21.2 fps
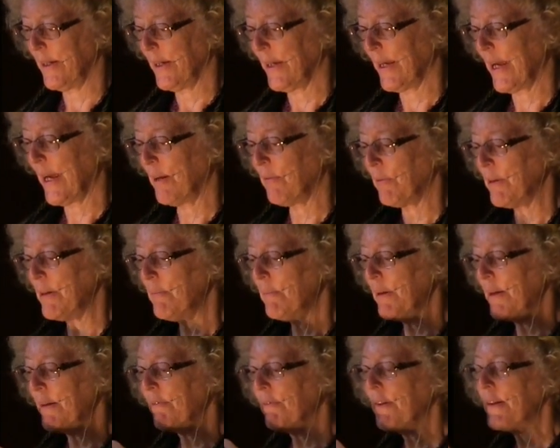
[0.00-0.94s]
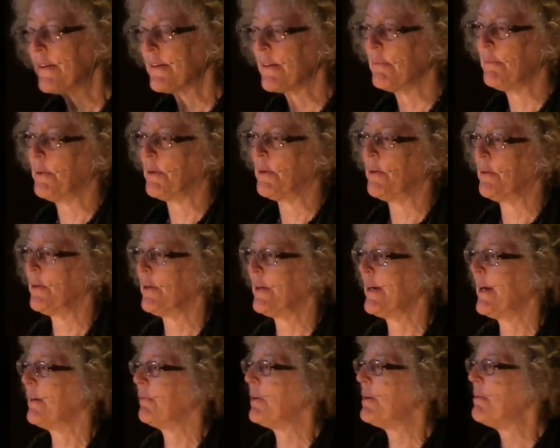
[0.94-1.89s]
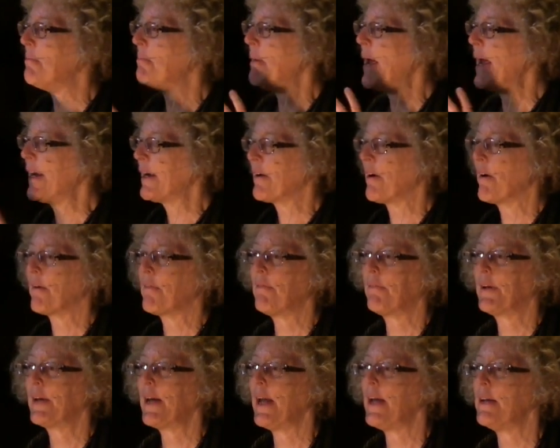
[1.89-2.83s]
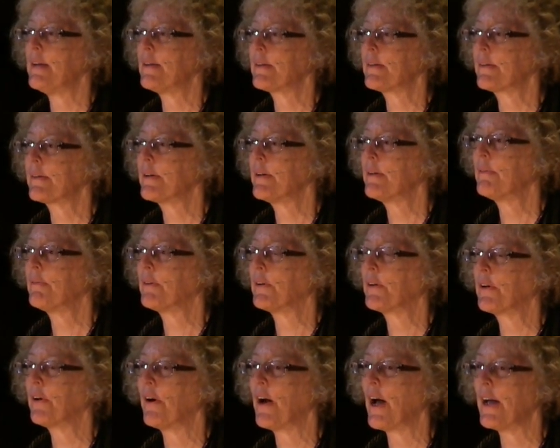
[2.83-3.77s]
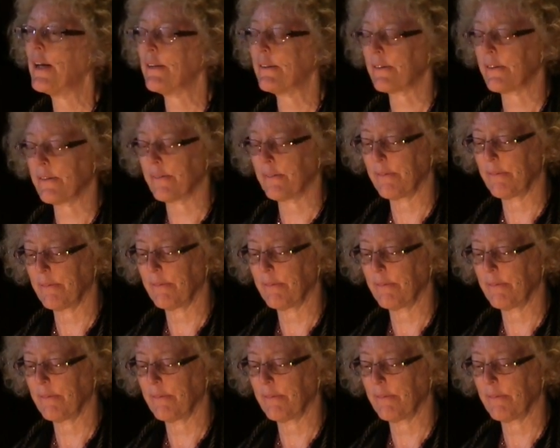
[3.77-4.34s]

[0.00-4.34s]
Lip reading: can we be visible, can we make our case for Christ.